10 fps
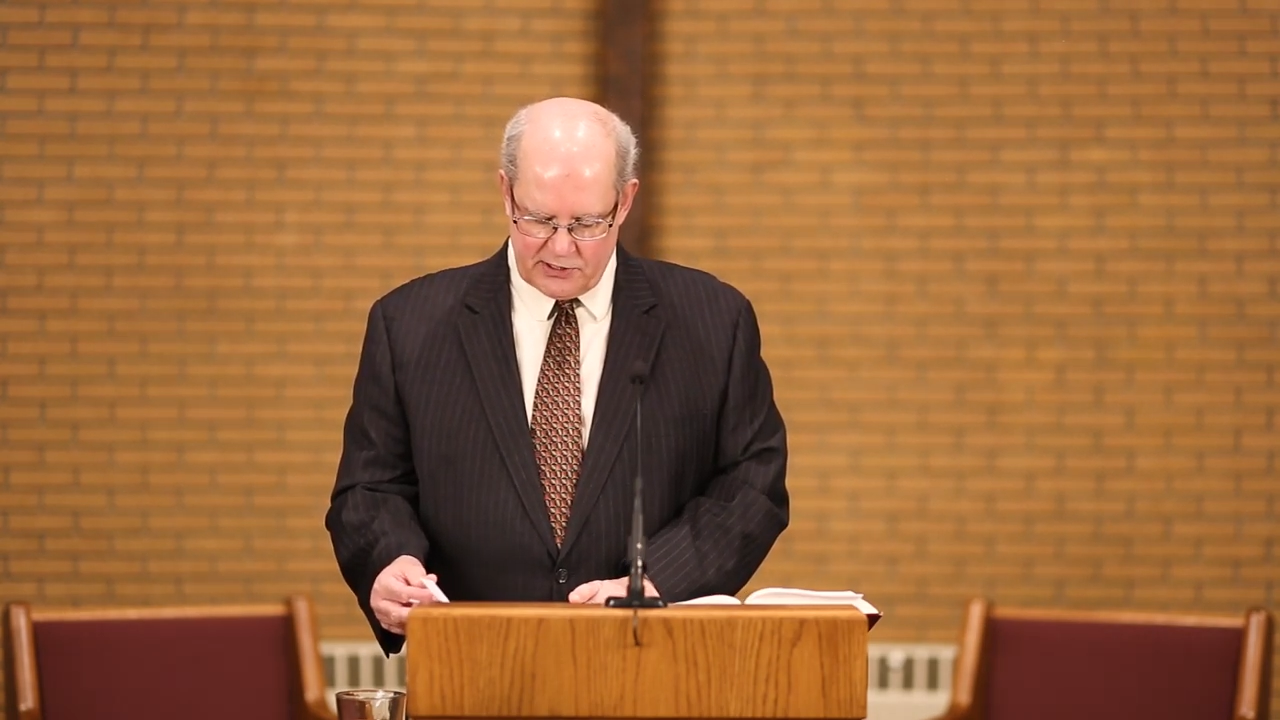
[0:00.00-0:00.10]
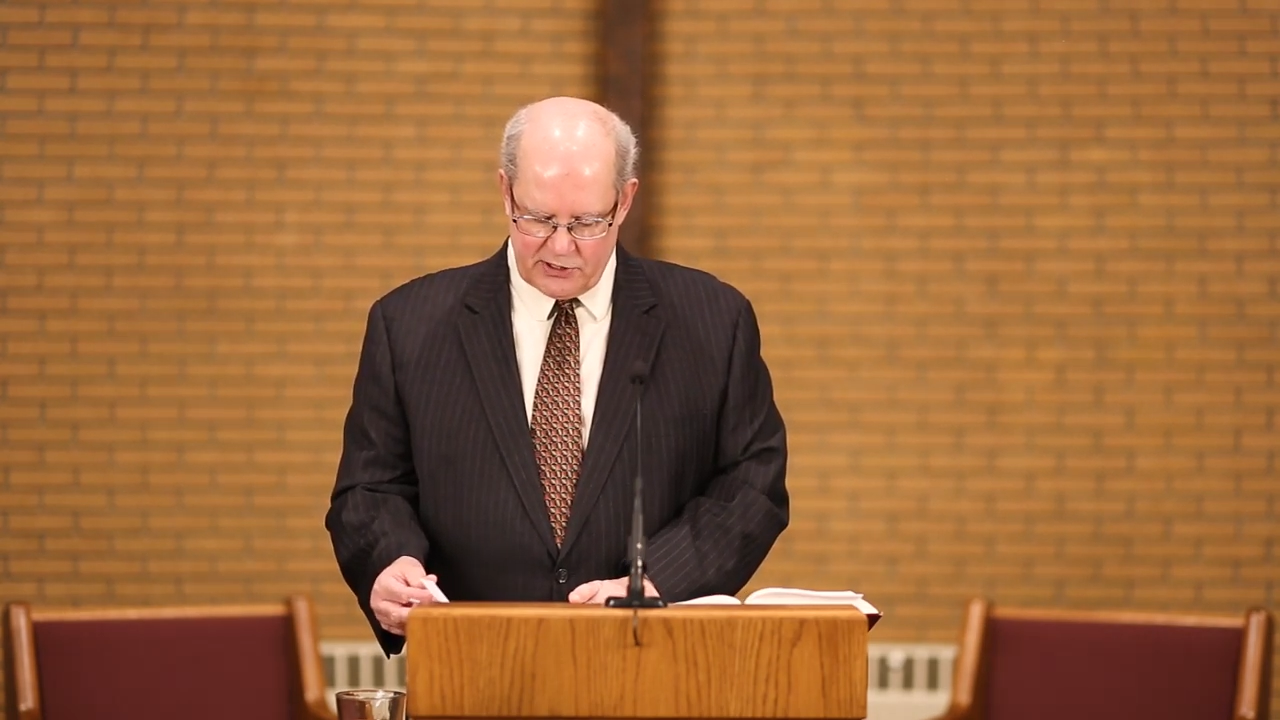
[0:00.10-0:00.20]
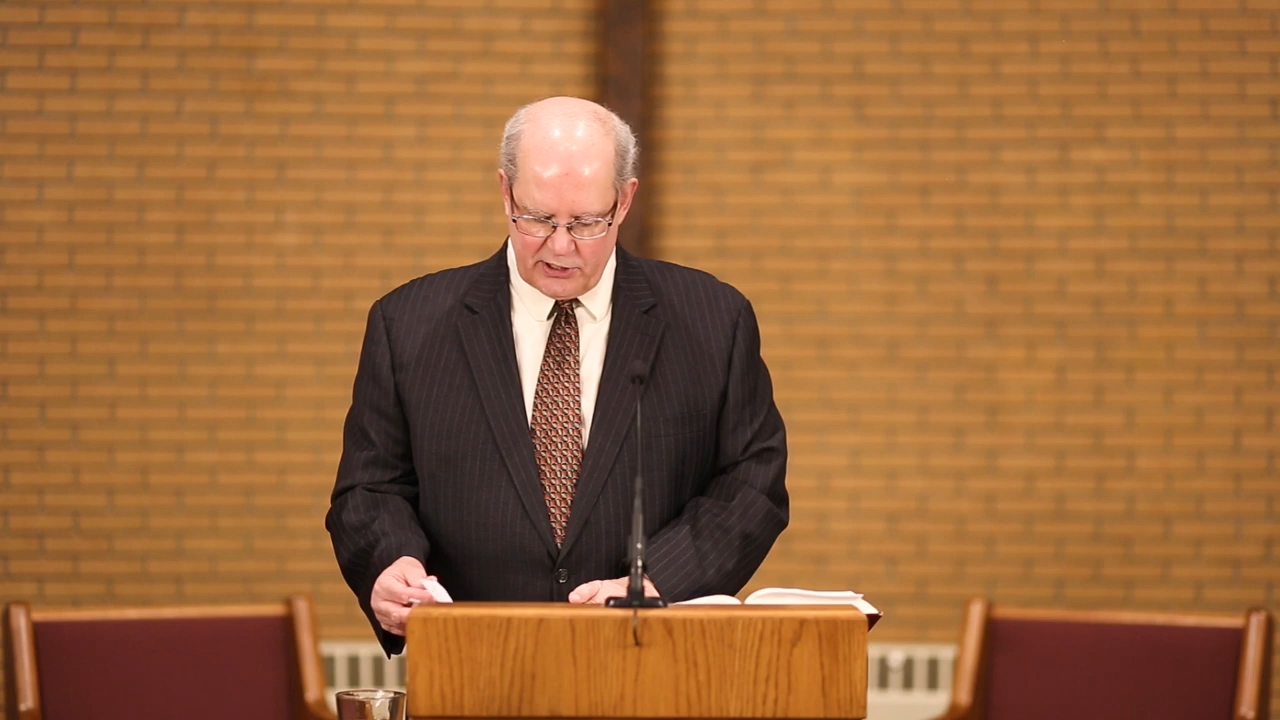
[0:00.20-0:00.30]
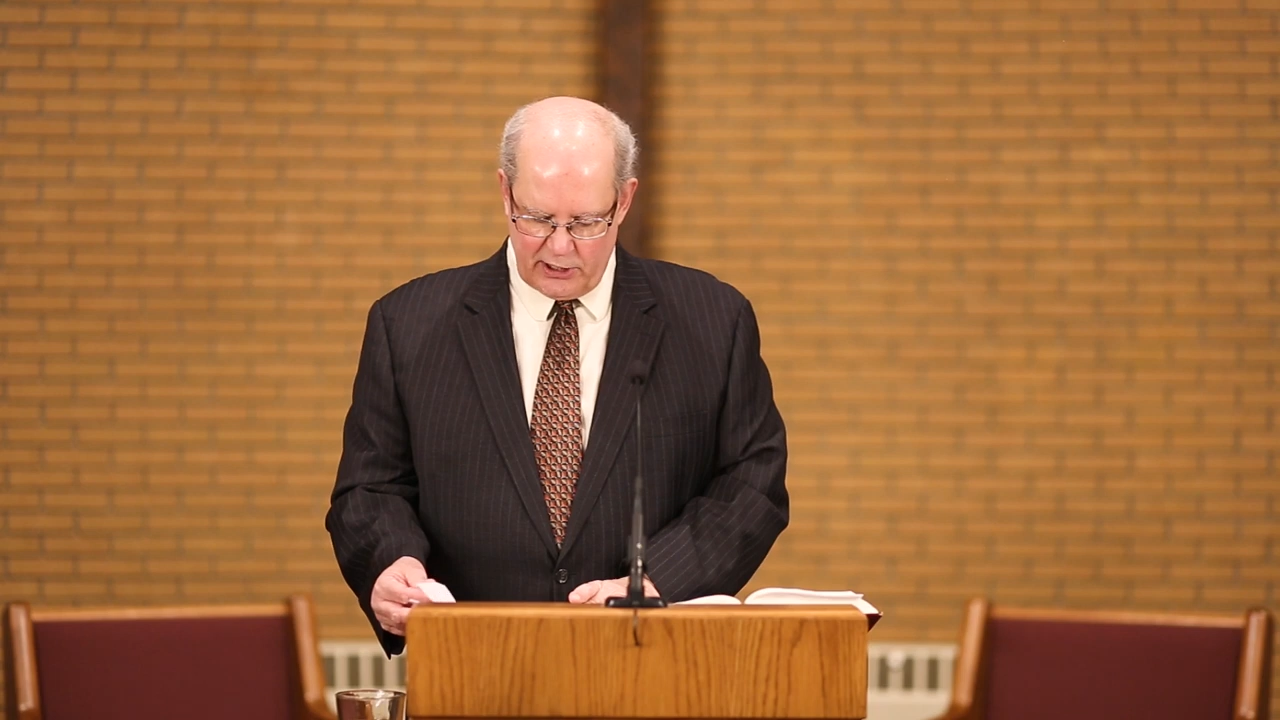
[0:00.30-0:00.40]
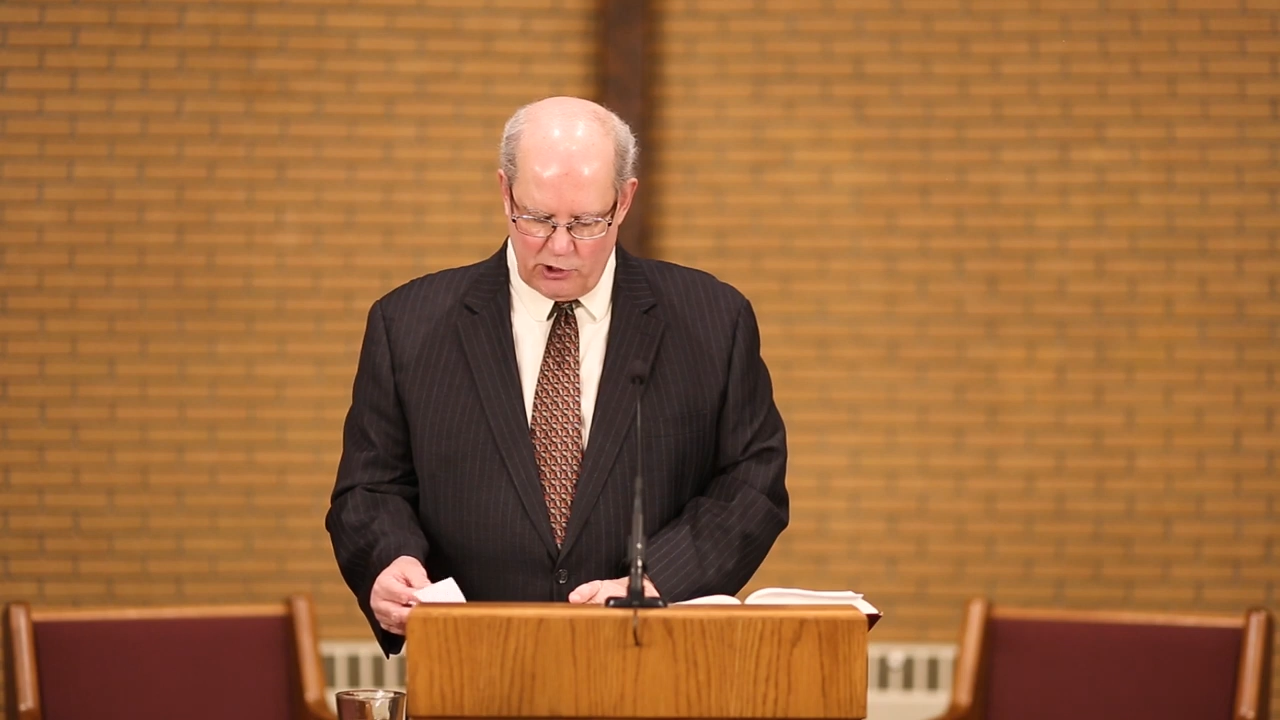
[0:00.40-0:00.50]

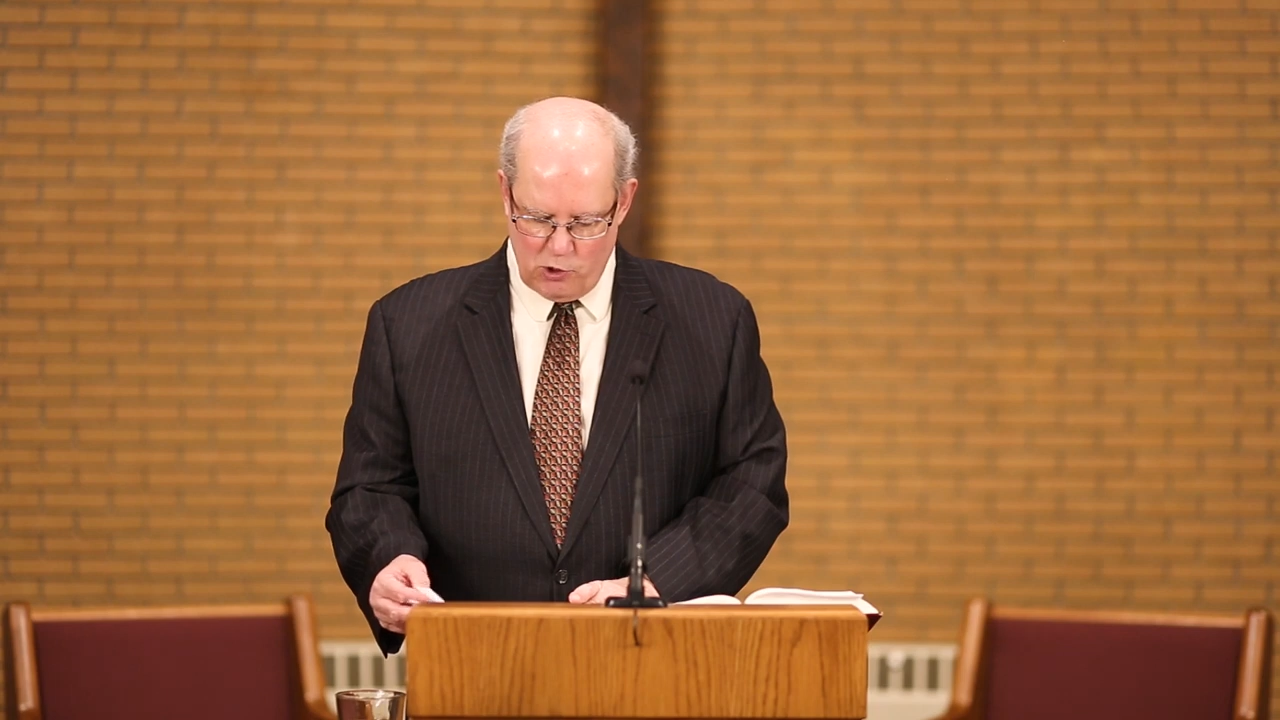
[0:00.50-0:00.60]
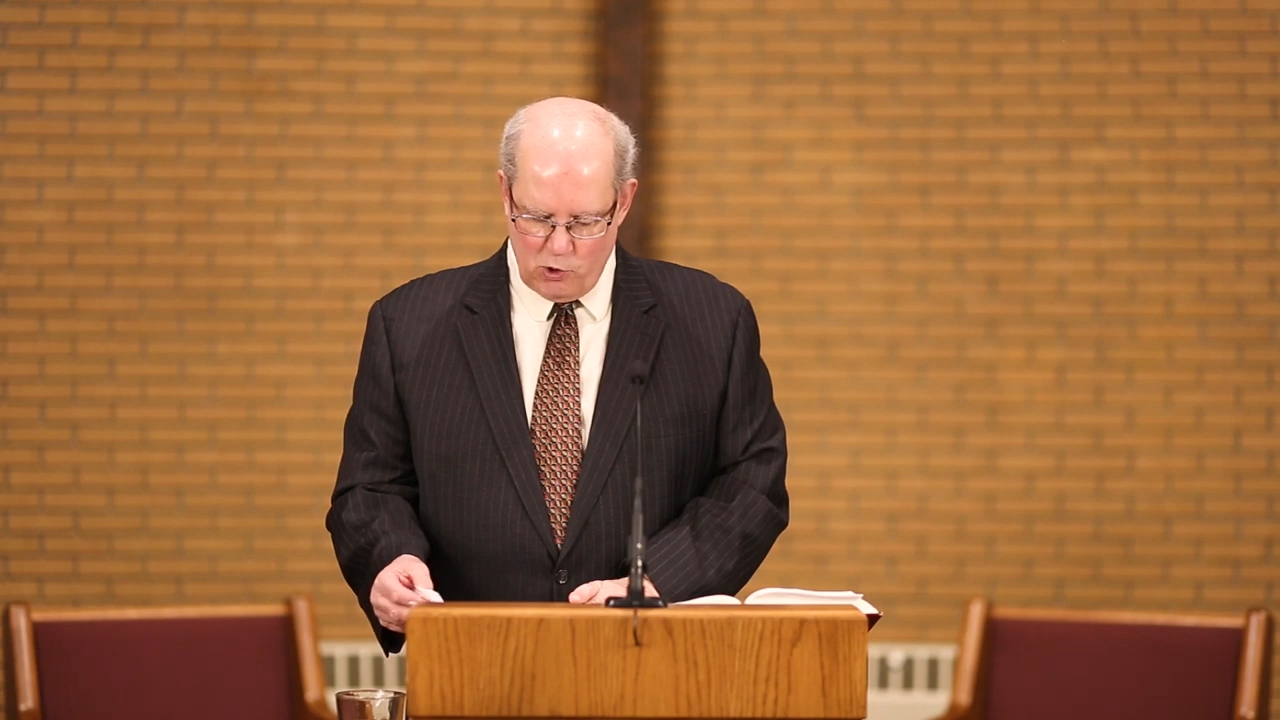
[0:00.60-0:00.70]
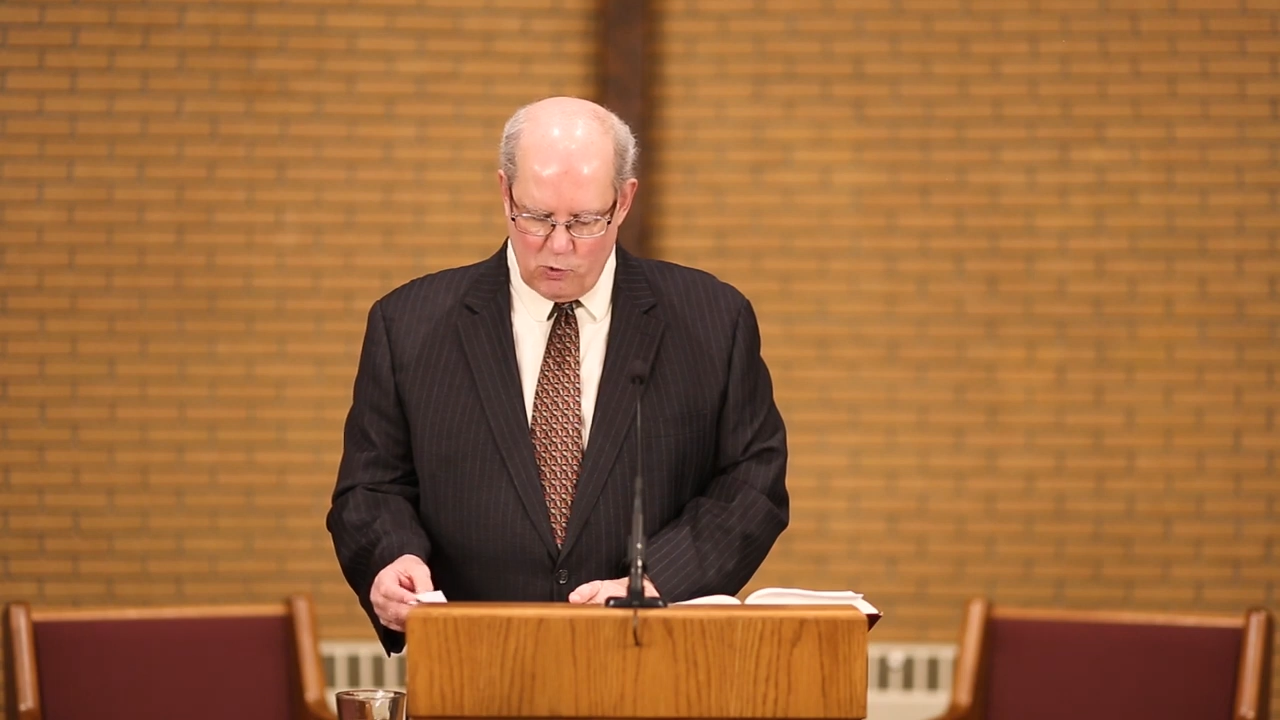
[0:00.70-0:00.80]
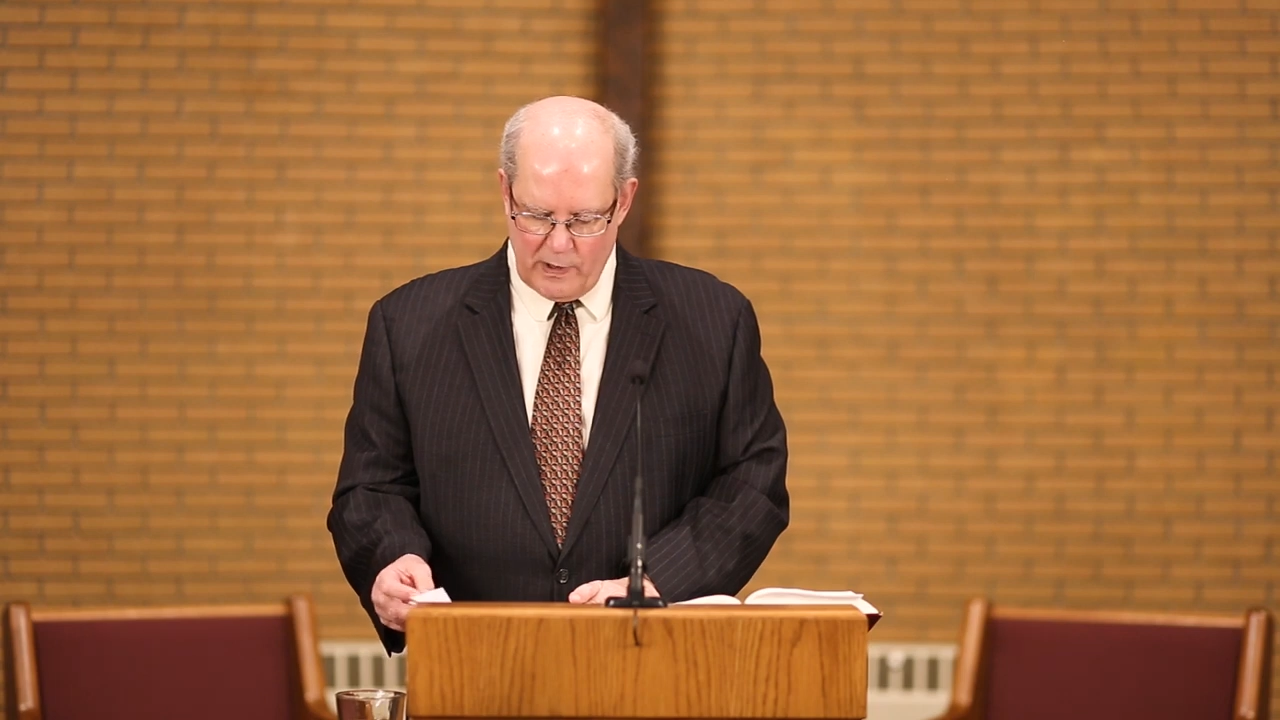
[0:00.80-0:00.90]
see who